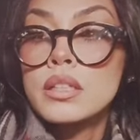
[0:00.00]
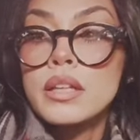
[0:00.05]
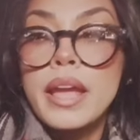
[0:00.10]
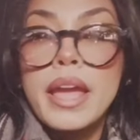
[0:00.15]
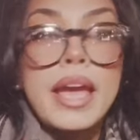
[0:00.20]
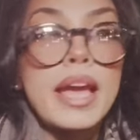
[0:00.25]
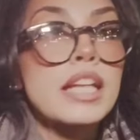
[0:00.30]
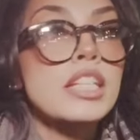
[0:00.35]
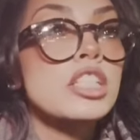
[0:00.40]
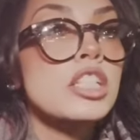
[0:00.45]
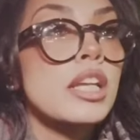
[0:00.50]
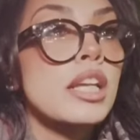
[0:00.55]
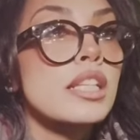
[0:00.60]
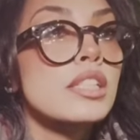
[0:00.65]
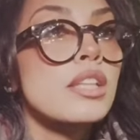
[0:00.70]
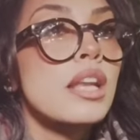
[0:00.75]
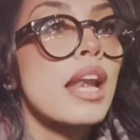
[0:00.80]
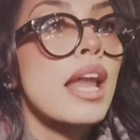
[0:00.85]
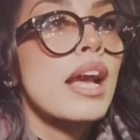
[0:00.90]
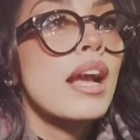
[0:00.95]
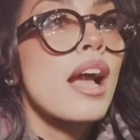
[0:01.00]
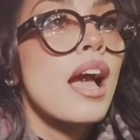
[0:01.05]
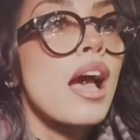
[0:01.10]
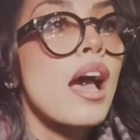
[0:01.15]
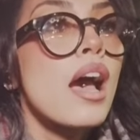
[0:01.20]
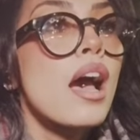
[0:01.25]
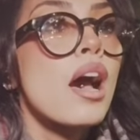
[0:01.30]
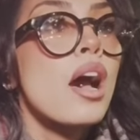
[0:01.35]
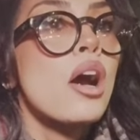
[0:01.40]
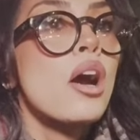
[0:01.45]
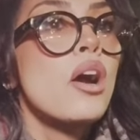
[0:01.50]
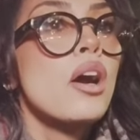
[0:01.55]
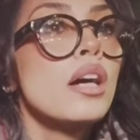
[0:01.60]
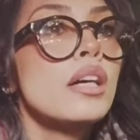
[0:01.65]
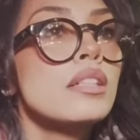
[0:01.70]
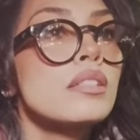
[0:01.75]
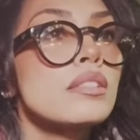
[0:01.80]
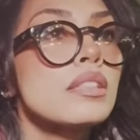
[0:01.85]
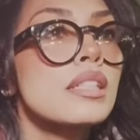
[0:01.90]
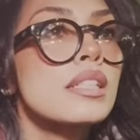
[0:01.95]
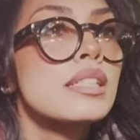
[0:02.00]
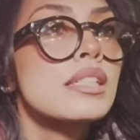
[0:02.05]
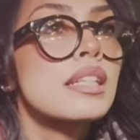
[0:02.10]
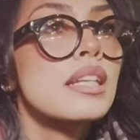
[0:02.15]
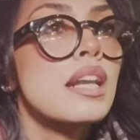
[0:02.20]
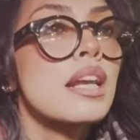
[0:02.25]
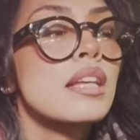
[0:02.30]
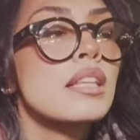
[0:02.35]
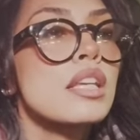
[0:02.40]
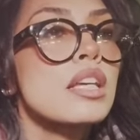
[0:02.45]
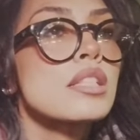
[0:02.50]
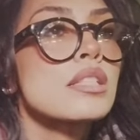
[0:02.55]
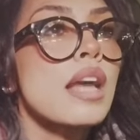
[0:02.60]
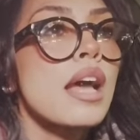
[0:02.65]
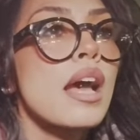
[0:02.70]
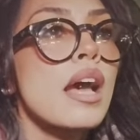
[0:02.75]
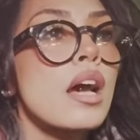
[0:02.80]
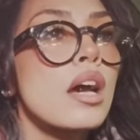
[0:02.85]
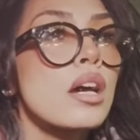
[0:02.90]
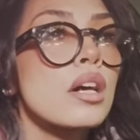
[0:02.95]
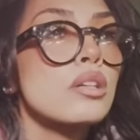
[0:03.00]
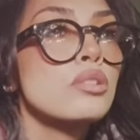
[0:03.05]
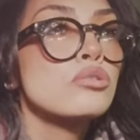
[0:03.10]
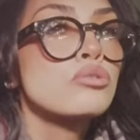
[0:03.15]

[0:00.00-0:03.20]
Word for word: Angie, so let go. Let's knock this out.